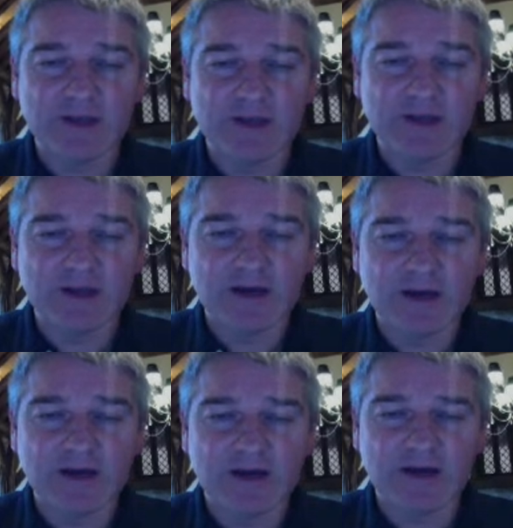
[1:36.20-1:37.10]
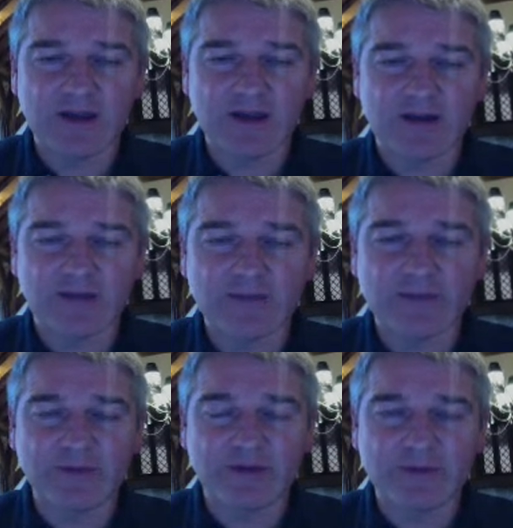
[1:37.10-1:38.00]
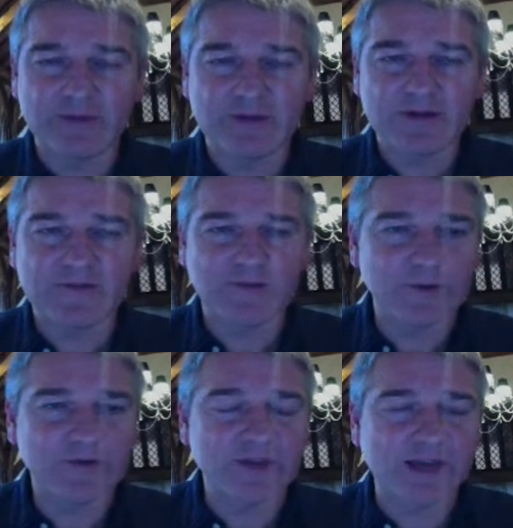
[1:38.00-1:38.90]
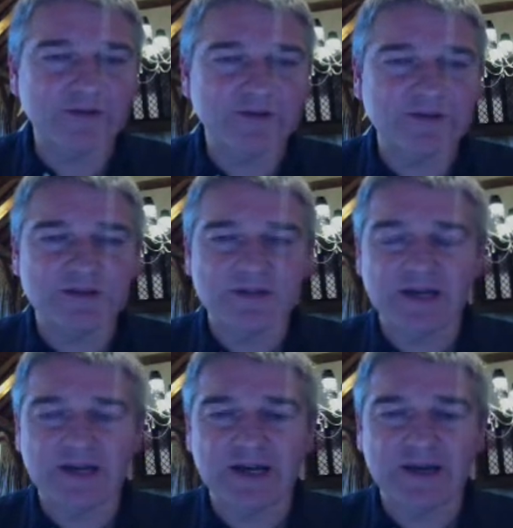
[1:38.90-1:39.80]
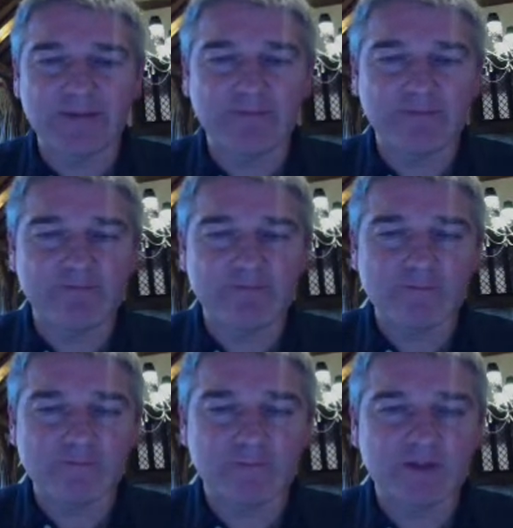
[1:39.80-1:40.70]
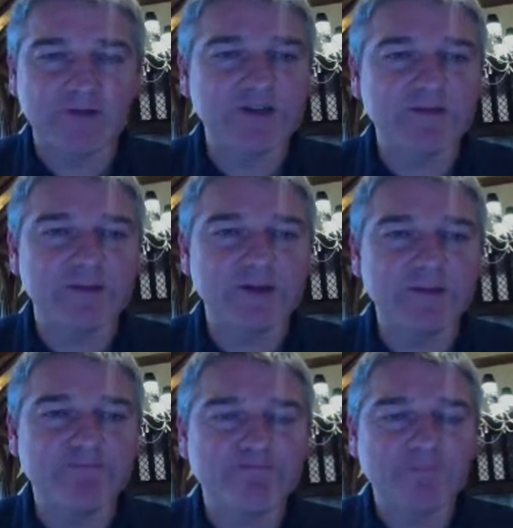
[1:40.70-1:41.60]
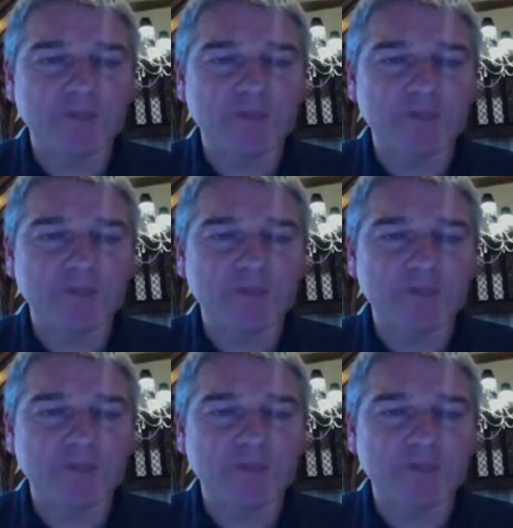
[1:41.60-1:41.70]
I can't remember the number. It's a few 100,000 degrees of freedom.